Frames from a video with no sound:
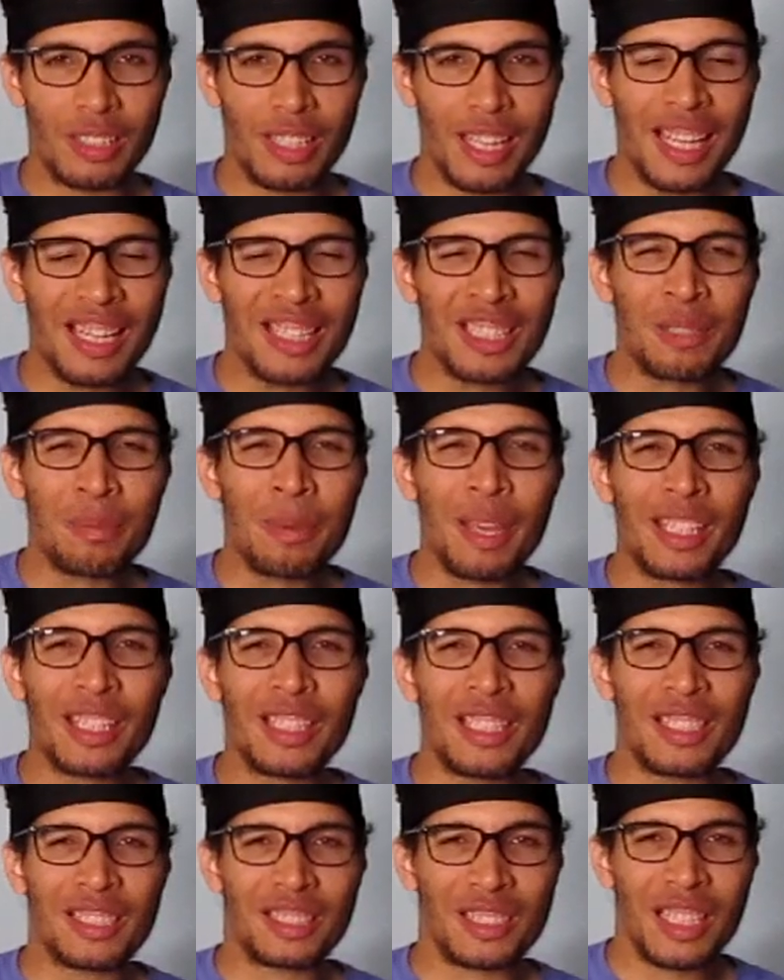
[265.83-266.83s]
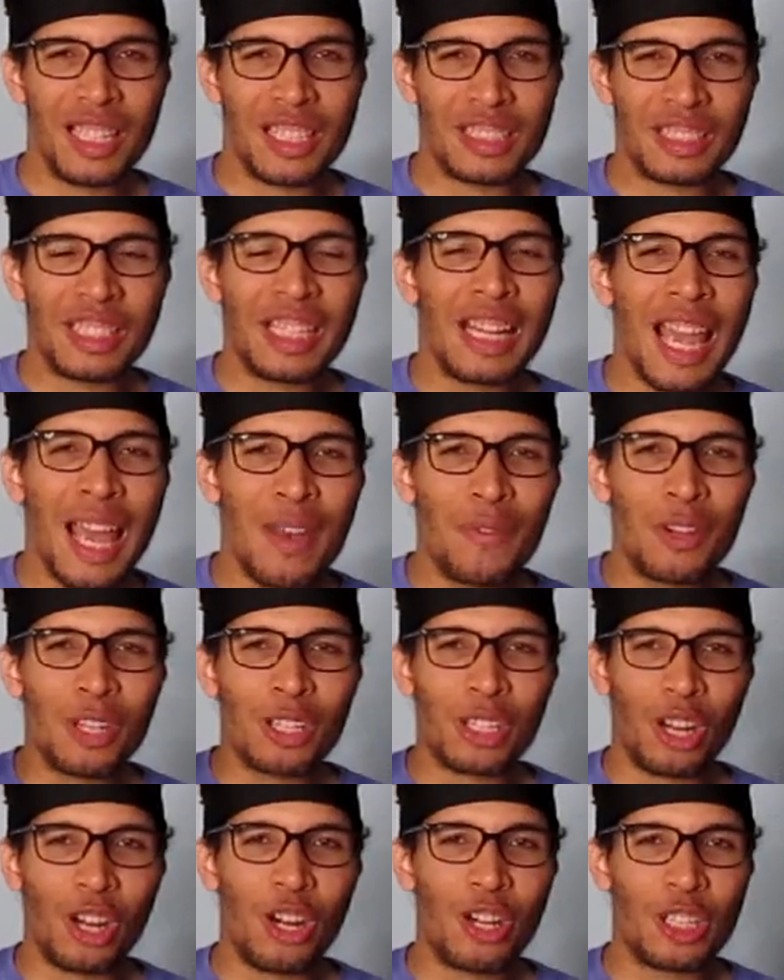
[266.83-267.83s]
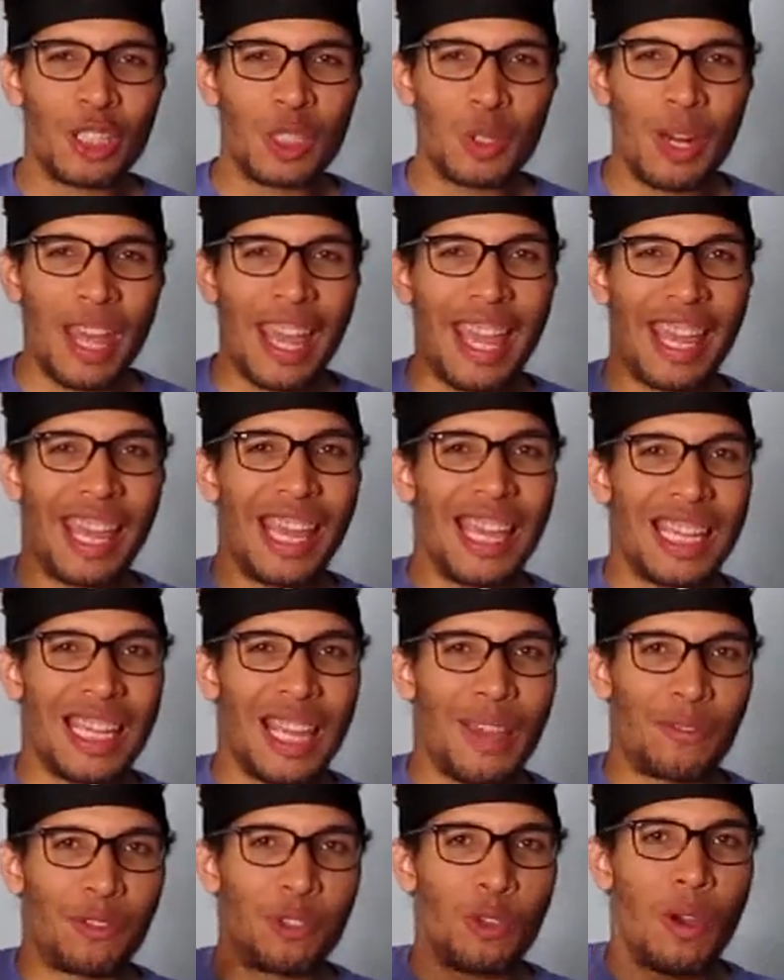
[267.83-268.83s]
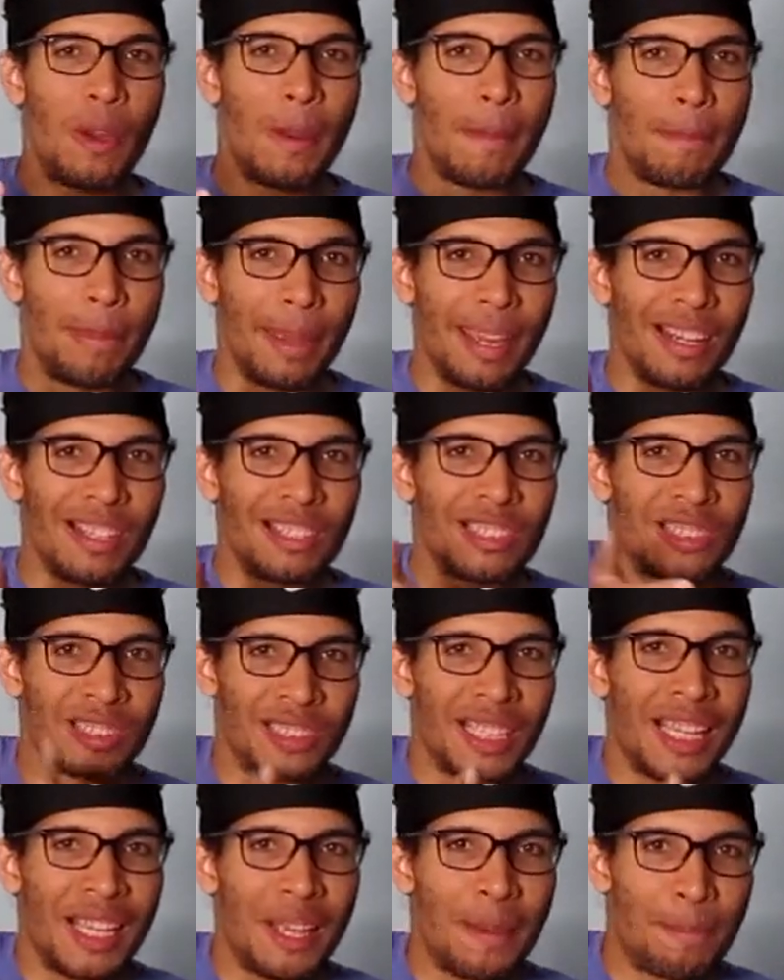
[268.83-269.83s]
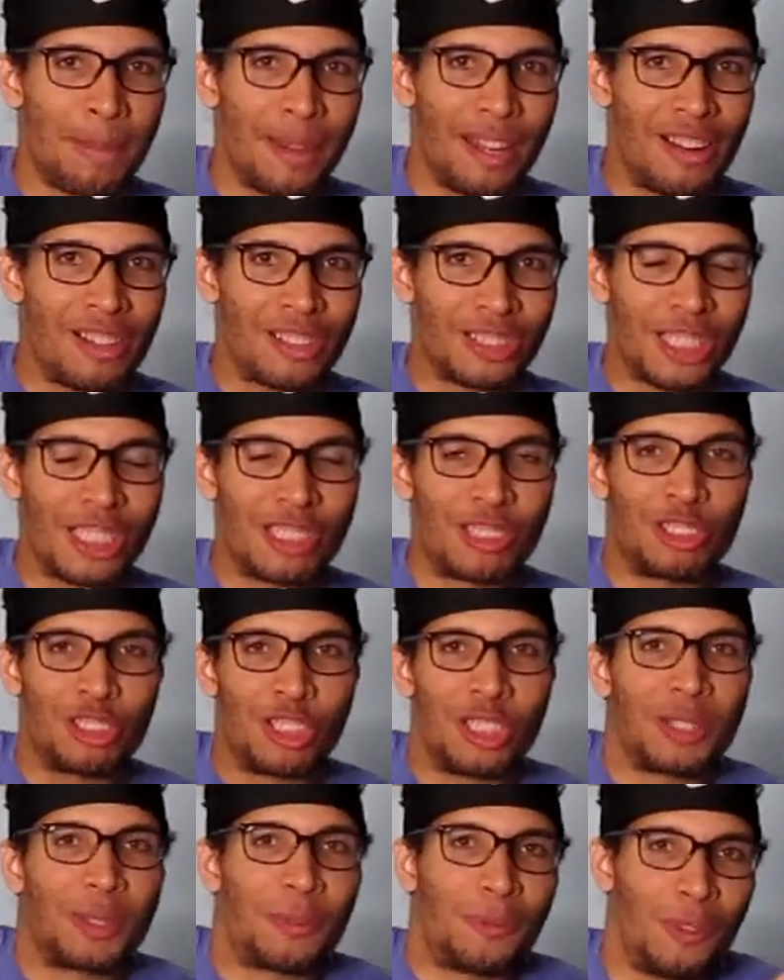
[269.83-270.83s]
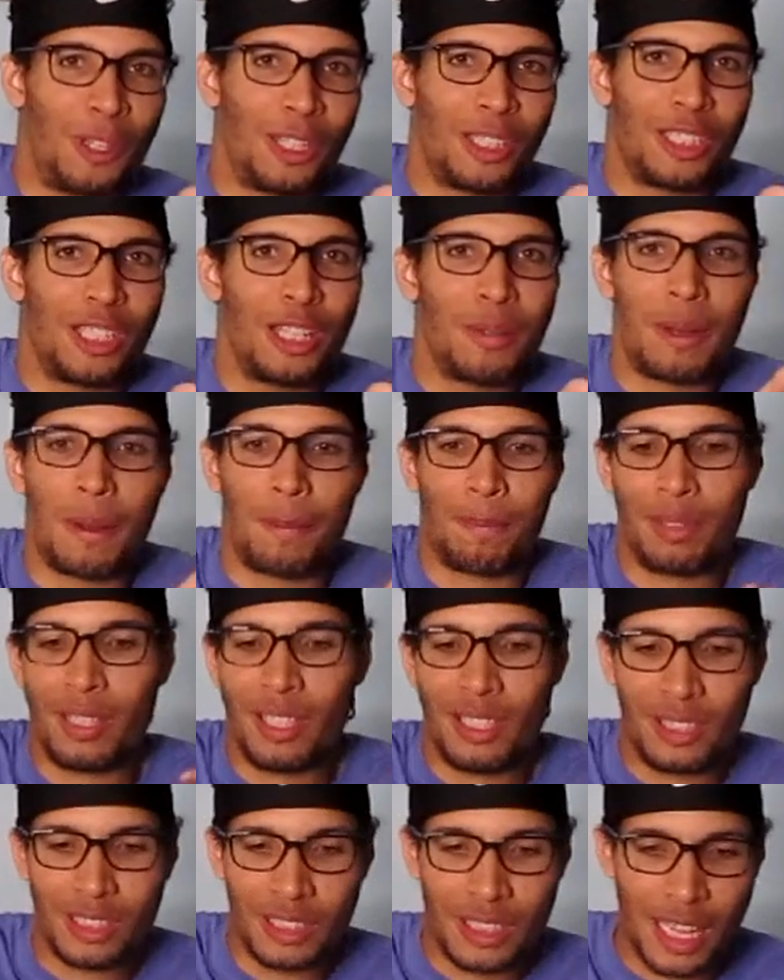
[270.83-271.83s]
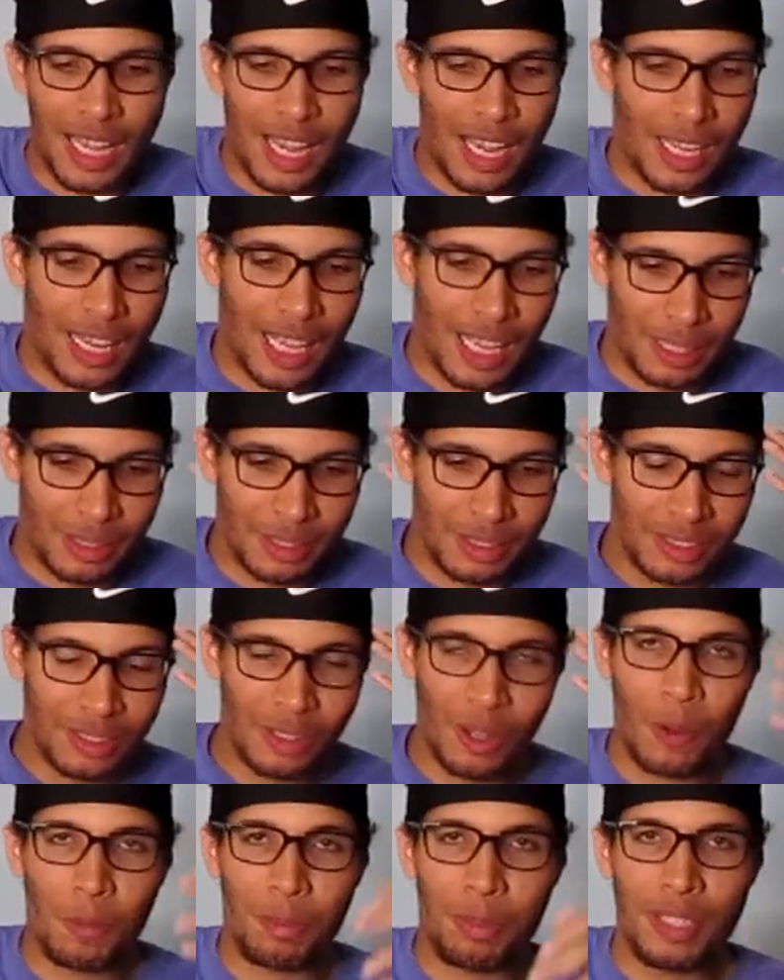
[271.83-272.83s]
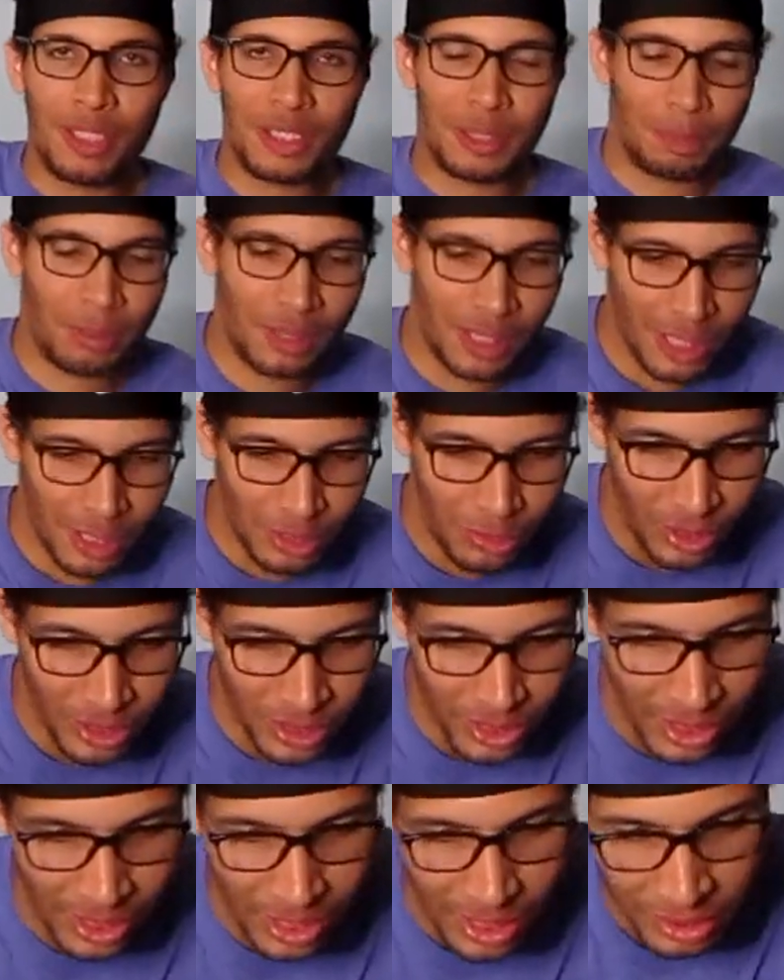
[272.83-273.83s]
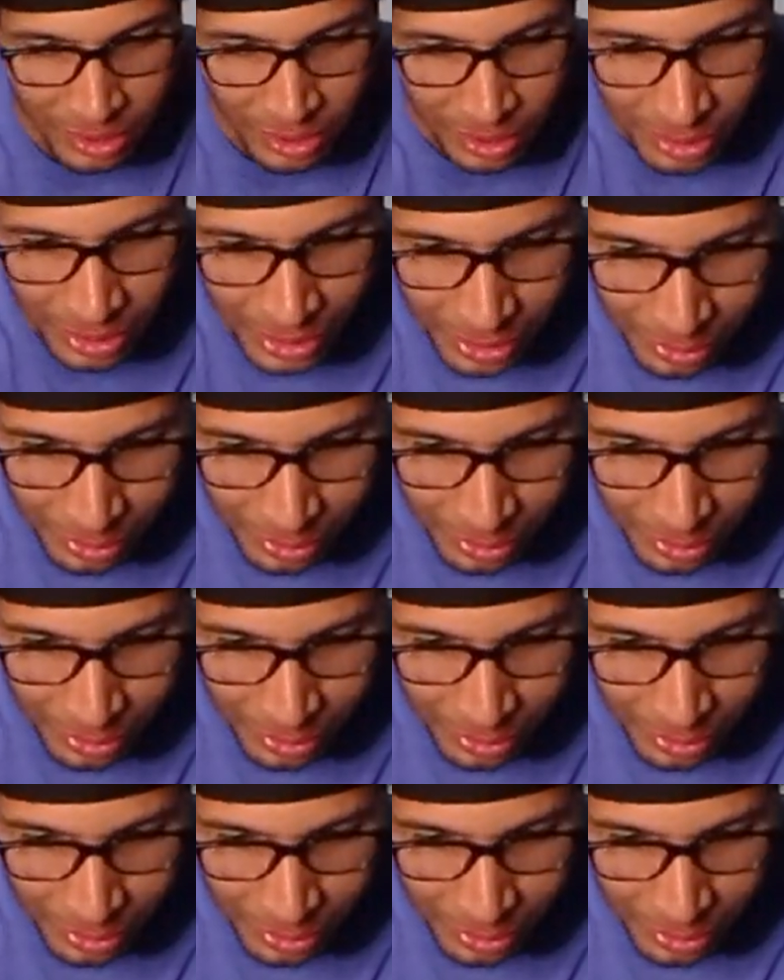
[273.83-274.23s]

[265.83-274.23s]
It doesn't make any sense. Did it ever occur to you that, hey, if you're embarrassed, stay embarrassed and shut the fuck up? Apparently not. Like, oh, pizza plate and dressing ass nigga.